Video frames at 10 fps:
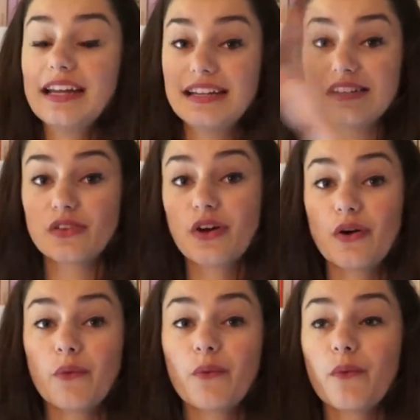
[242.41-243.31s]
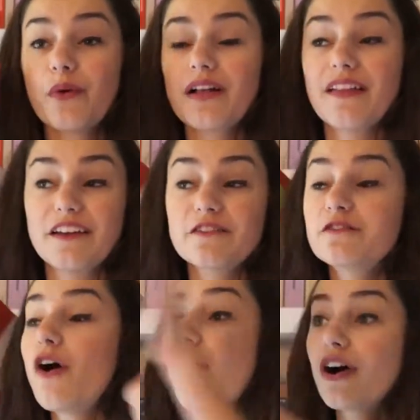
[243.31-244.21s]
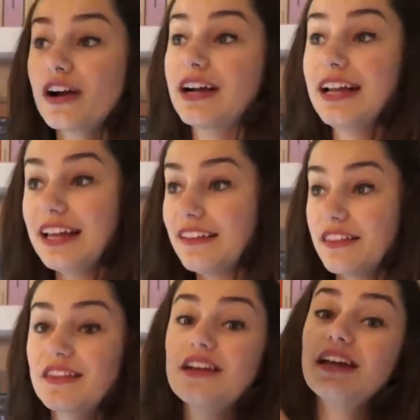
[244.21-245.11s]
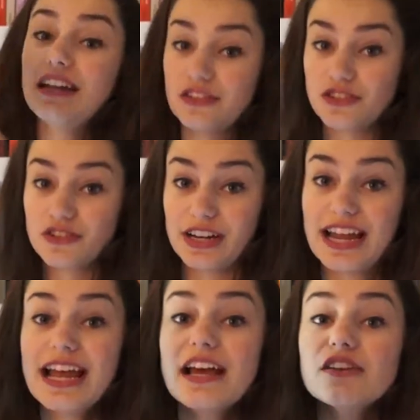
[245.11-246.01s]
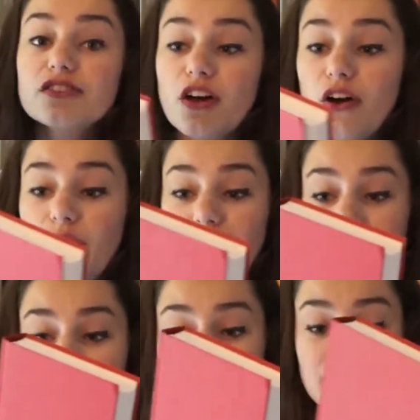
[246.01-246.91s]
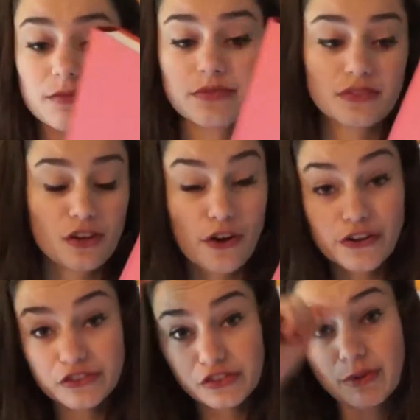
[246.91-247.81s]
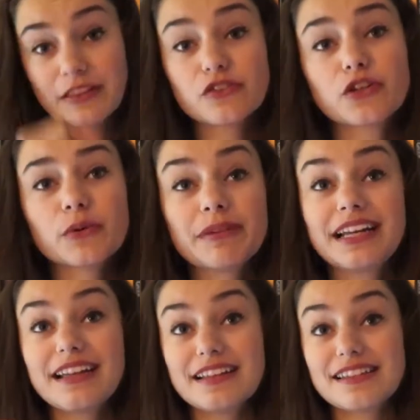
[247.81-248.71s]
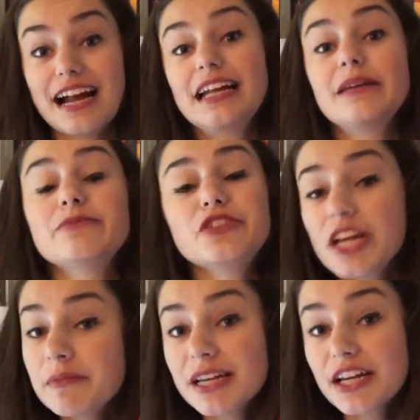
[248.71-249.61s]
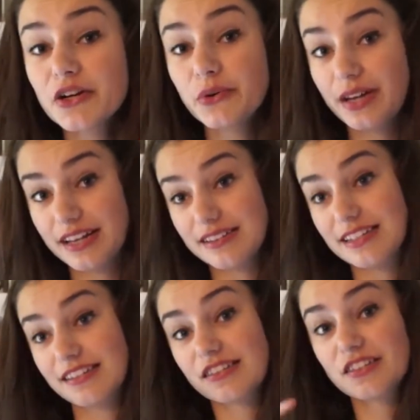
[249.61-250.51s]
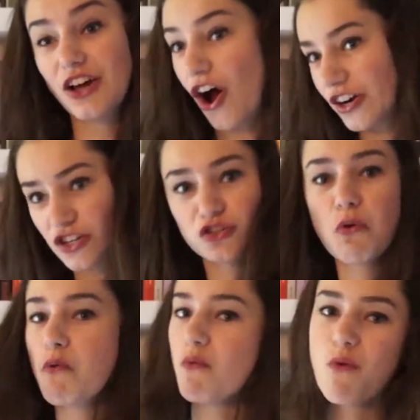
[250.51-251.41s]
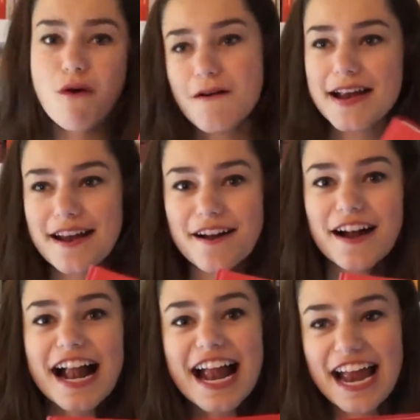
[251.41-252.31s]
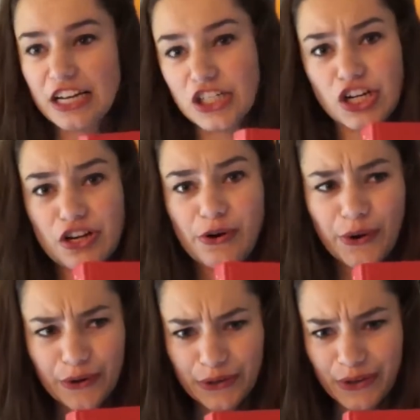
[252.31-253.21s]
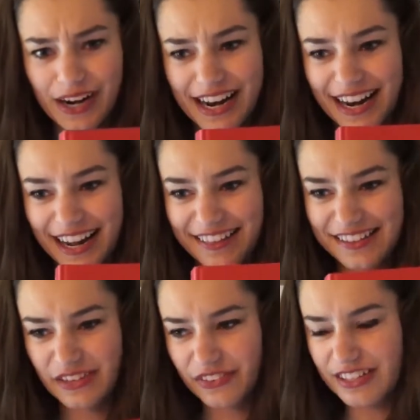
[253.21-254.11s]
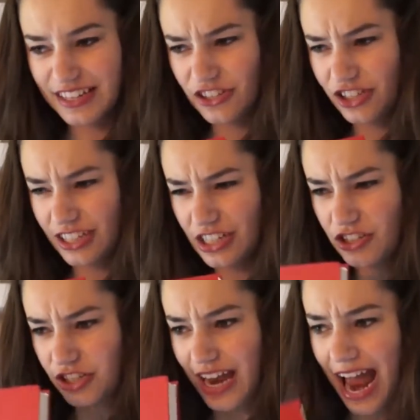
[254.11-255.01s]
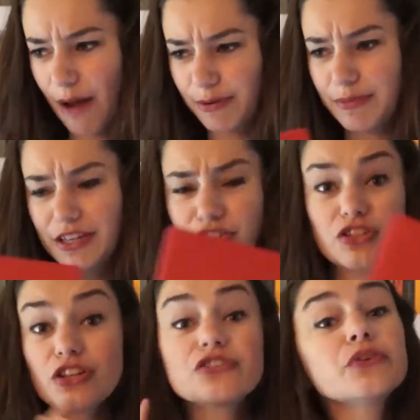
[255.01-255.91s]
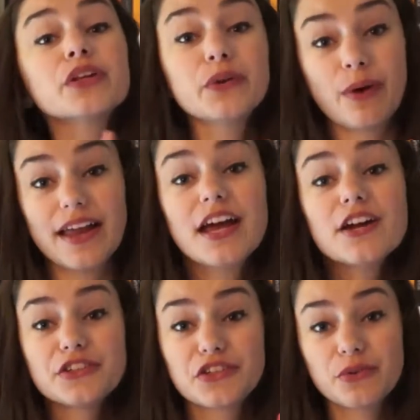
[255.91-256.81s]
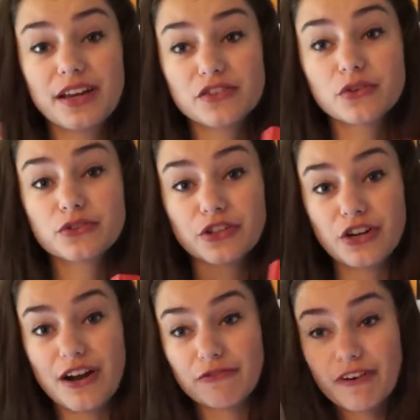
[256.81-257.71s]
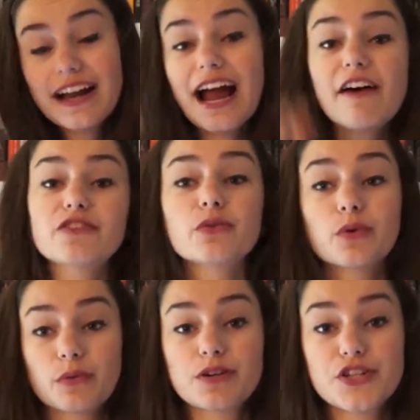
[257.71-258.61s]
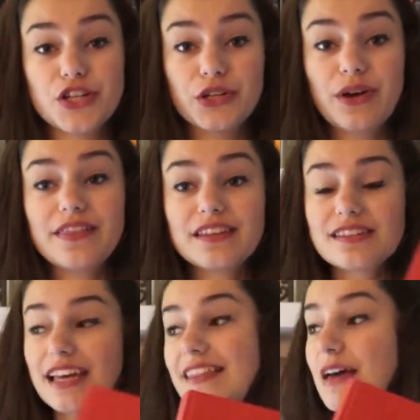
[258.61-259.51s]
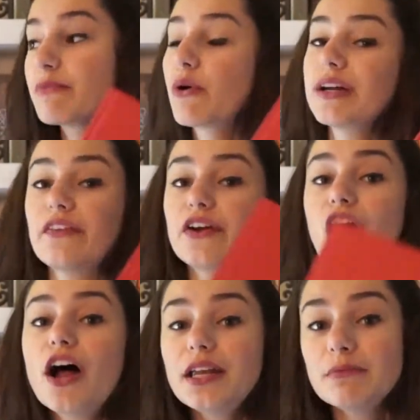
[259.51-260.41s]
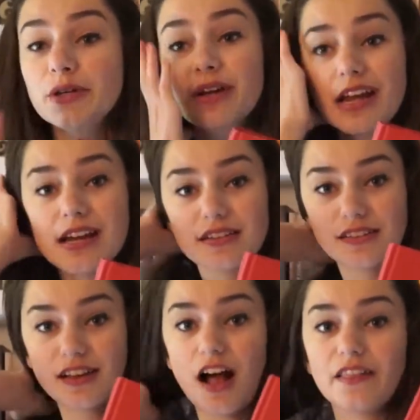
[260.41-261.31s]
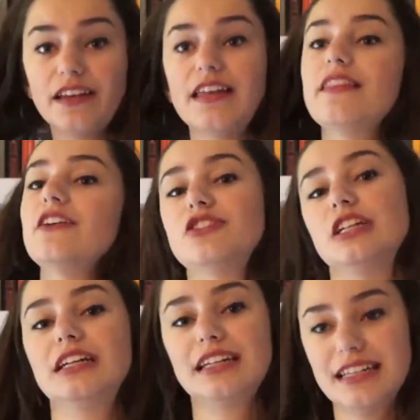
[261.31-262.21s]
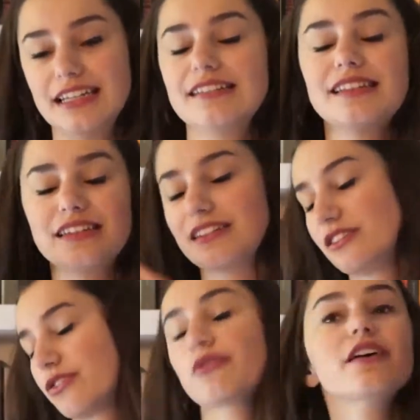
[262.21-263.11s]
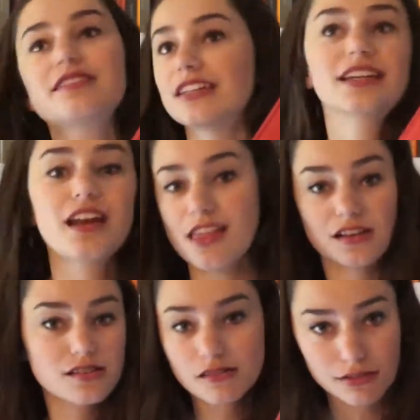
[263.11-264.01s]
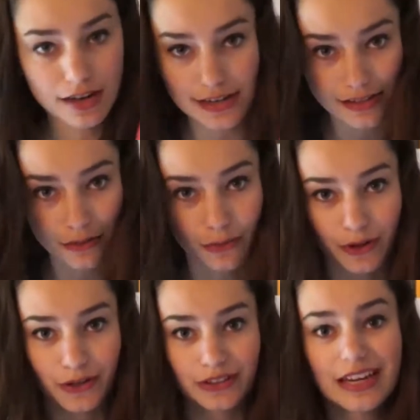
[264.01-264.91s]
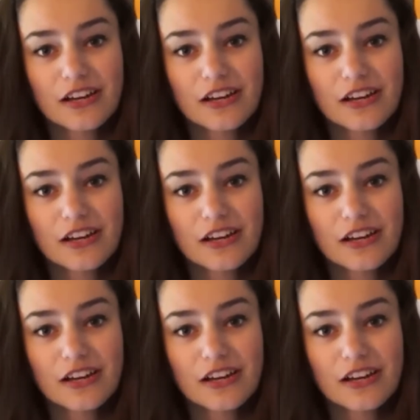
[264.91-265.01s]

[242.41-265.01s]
It is like far in history. So it is just about this girl meeting this guy named Jamie, who is this Scottish warrior, and her in the civilization, is she happy because she's a newlywed to a soldier right after World War II, and this is like them going on their honeymoon to Scotland, and then she gets thrusted into this crazy world.